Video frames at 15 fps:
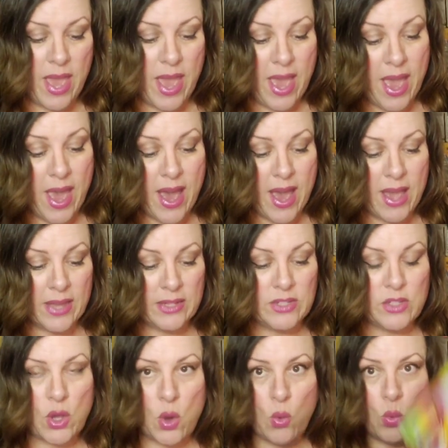
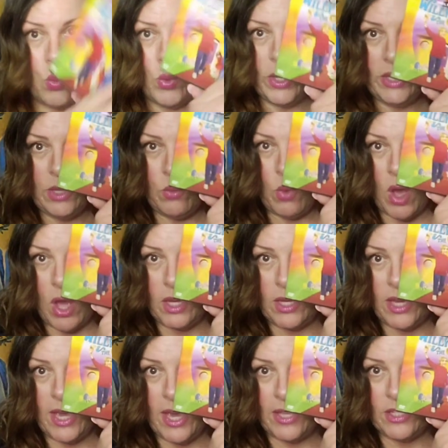and Willy
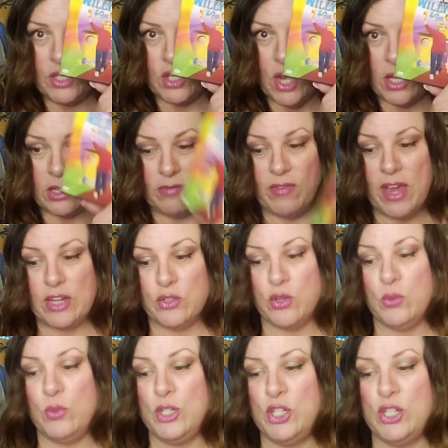Wonka and the Chocolate
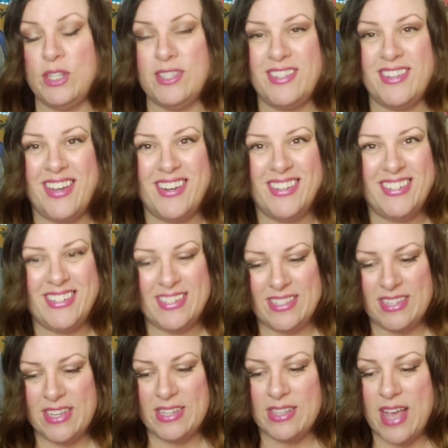Factory, which is not a
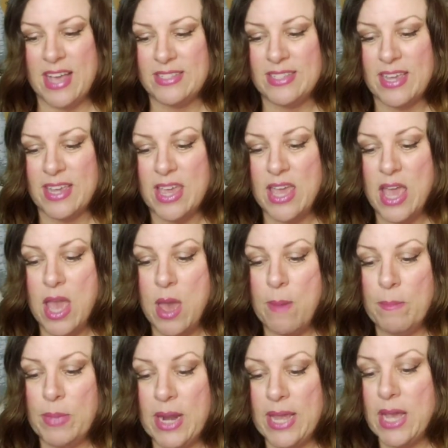Disney classic.
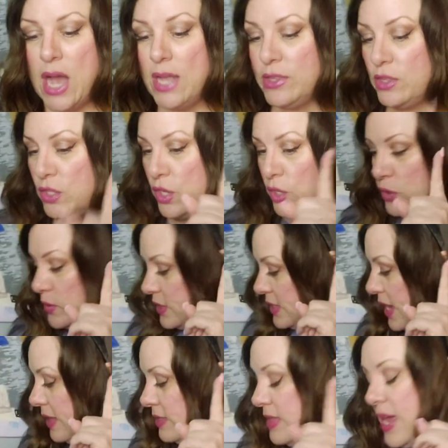But I got those
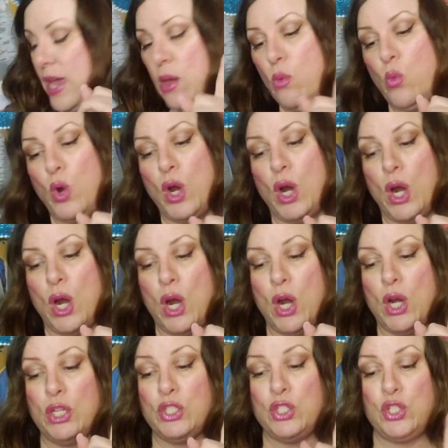and they
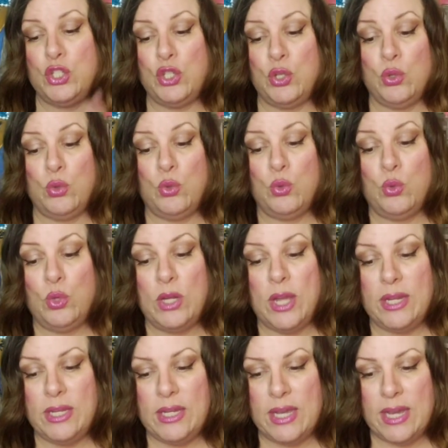were
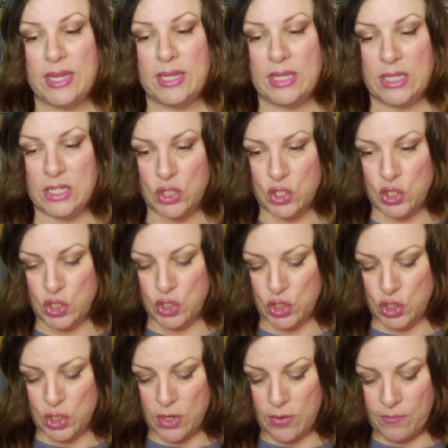$2.99
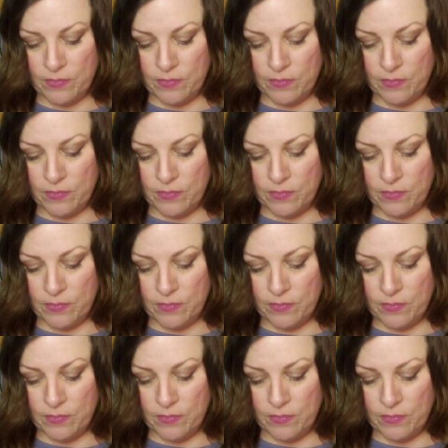each.